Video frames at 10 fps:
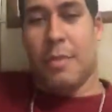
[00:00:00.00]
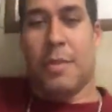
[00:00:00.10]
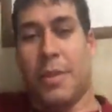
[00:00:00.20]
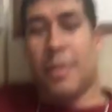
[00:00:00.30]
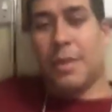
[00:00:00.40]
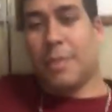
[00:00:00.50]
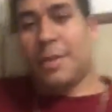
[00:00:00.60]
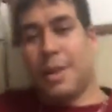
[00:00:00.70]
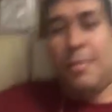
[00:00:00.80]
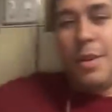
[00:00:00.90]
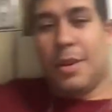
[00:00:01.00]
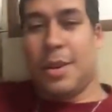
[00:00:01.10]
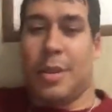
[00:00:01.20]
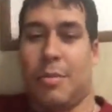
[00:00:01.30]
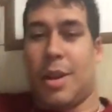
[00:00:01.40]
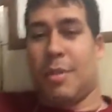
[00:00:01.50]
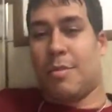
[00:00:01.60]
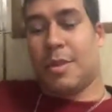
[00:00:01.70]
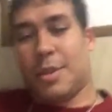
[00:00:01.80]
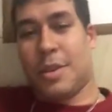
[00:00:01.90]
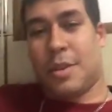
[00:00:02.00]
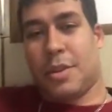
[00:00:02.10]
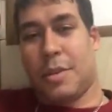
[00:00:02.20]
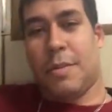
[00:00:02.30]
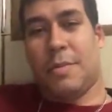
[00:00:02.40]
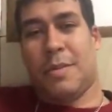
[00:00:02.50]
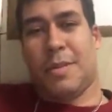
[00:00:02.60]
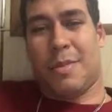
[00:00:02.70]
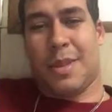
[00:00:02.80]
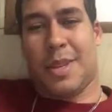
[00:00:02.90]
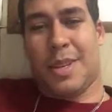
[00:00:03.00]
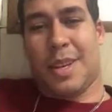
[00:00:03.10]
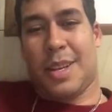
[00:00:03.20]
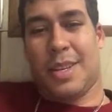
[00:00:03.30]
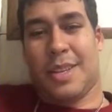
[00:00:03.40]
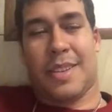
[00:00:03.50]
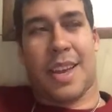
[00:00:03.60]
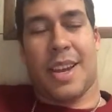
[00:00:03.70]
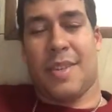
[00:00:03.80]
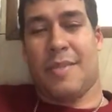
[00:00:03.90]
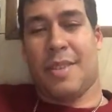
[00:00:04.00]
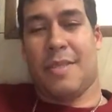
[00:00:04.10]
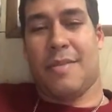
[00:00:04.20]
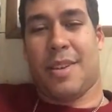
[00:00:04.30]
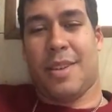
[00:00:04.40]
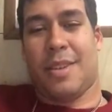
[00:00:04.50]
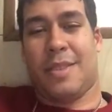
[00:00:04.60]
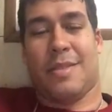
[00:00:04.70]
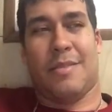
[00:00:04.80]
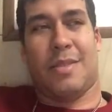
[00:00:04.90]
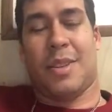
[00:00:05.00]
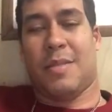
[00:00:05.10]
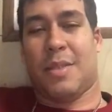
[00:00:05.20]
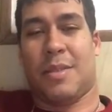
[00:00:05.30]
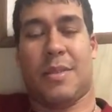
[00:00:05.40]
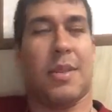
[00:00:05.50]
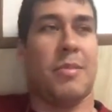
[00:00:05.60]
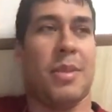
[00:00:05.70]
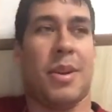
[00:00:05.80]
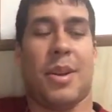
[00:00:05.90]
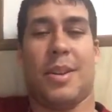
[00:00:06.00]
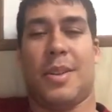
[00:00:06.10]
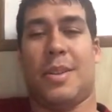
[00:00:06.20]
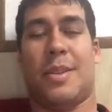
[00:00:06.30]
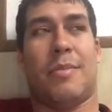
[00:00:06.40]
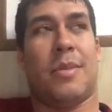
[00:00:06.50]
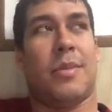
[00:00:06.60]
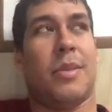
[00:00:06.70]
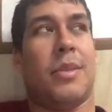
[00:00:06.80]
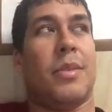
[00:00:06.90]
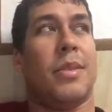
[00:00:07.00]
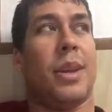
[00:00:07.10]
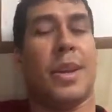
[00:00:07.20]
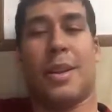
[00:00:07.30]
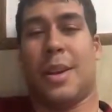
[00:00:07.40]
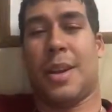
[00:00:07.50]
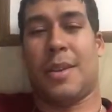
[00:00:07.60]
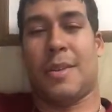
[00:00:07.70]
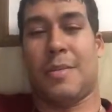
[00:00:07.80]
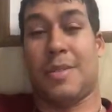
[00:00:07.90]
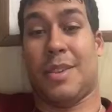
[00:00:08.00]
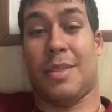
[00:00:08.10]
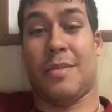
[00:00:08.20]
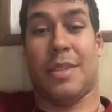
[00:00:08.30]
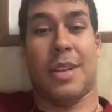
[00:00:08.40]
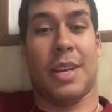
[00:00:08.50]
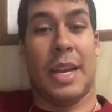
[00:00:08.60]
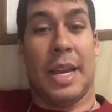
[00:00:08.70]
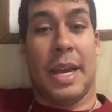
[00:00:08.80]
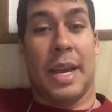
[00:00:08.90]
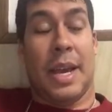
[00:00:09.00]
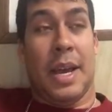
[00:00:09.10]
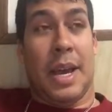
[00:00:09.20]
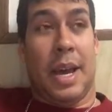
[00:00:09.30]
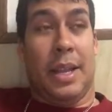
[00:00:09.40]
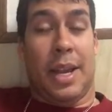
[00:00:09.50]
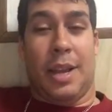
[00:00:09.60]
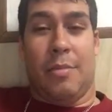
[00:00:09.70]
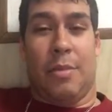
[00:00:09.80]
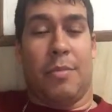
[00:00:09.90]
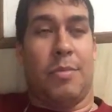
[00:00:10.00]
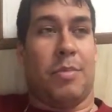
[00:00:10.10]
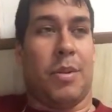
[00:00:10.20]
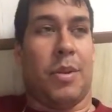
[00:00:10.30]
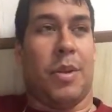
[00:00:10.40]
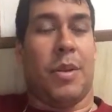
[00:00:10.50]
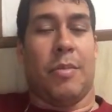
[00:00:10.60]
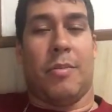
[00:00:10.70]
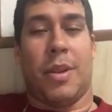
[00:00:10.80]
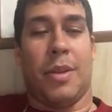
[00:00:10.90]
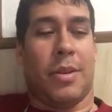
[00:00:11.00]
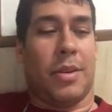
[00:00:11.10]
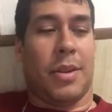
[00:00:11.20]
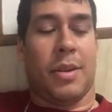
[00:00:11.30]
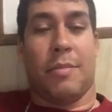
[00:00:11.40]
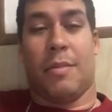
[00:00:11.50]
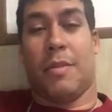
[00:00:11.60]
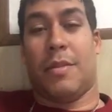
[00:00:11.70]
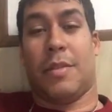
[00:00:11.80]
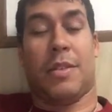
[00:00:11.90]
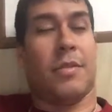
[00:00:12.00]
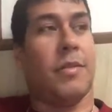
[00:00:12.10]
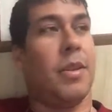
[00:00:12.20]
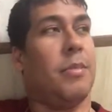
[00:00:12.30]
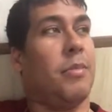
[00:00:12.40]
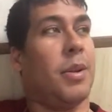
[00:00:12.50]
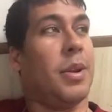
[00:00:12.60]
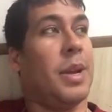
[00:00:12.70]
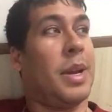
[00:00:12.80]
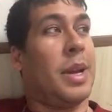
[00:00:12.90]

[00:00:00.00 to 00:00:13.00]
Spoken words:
movies are sometimes better than the blockbuster streaming movies, but in this case, I didn't really find much of a story behind it. The Haley character was not really a likable mother and more a screw up, but